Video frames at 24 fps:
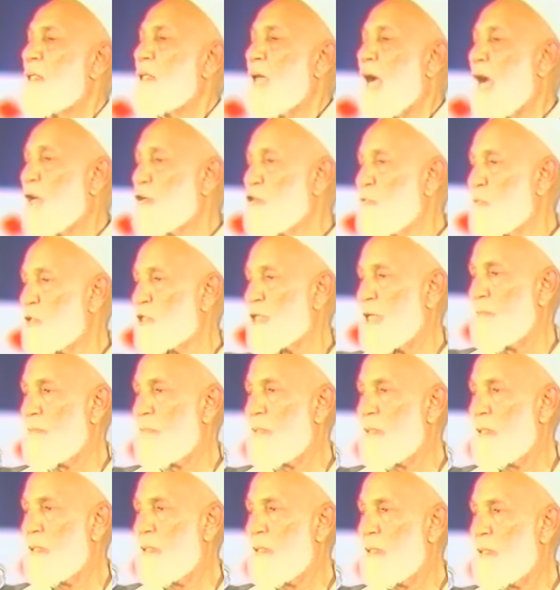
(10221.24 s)
Are you Muslim?
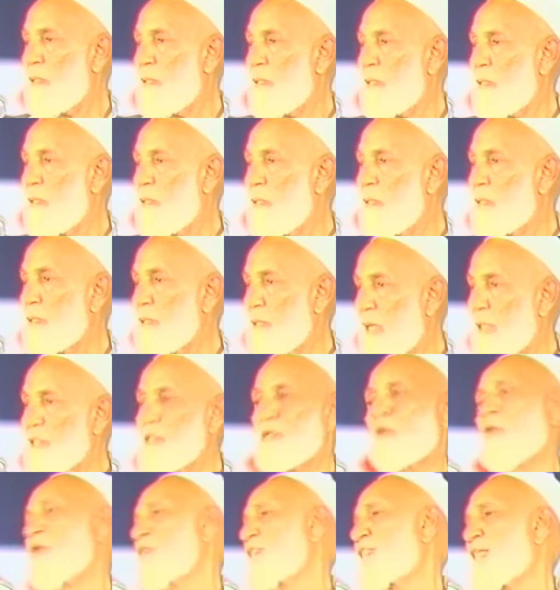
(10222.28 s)
Yes,
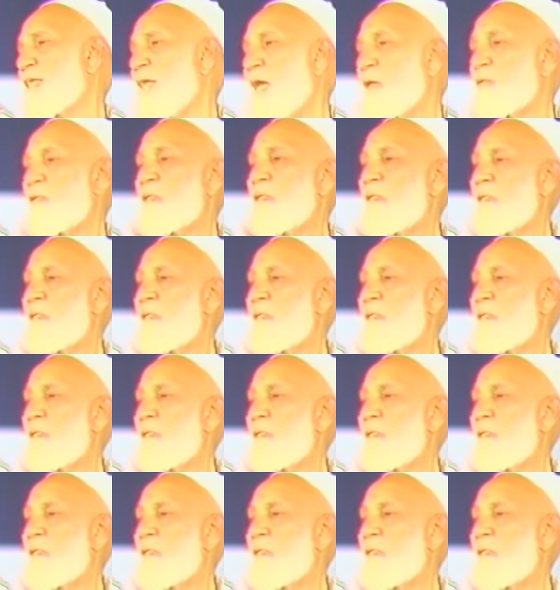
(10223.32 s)
go and sit down.